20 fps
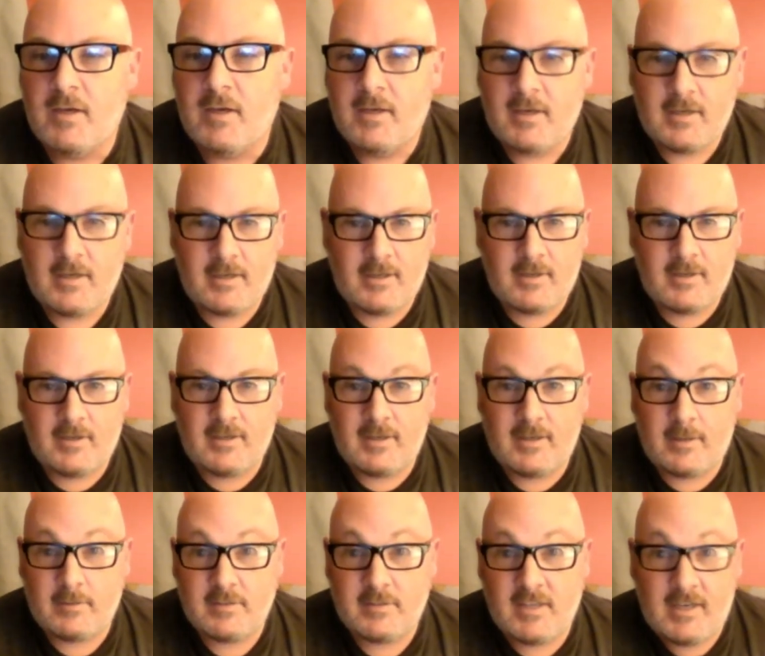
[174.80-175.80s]
And I was
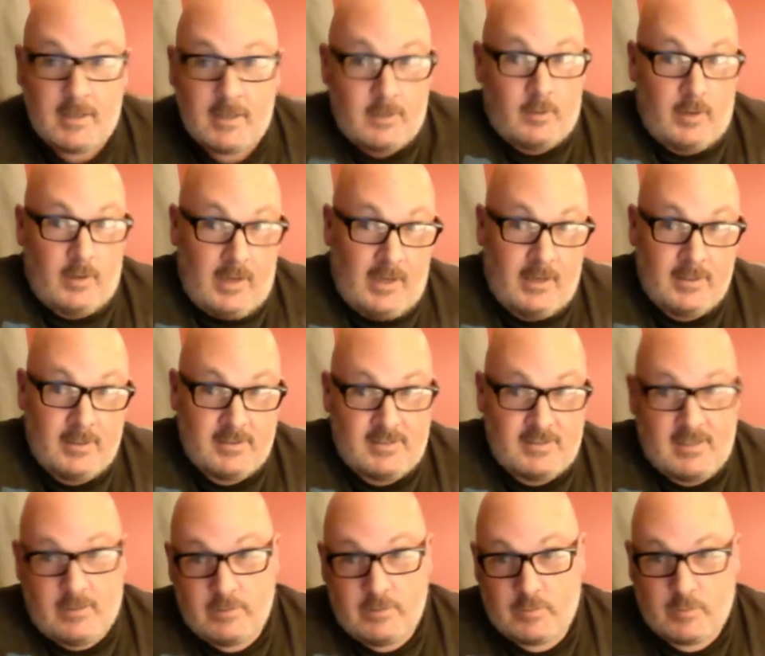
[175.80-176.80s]
like, hey, this
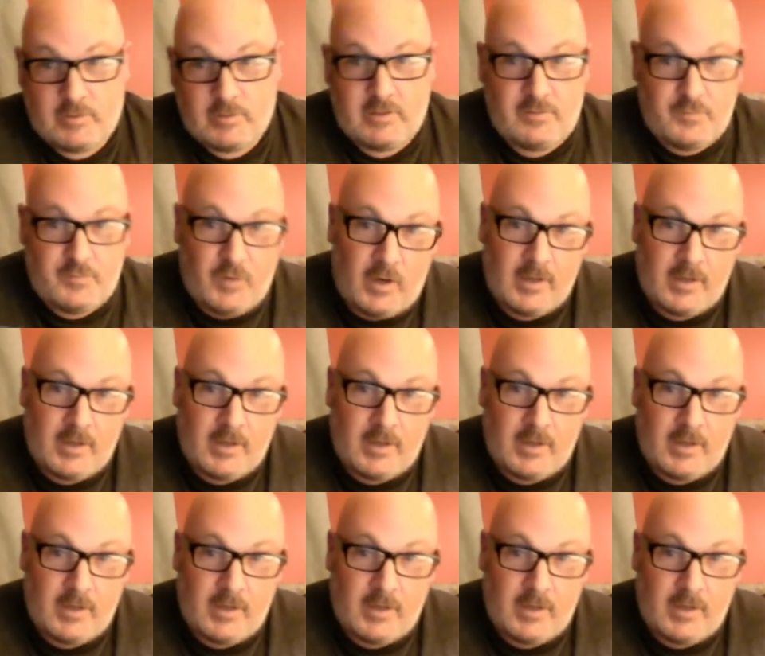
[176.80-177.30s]
sounds really fun.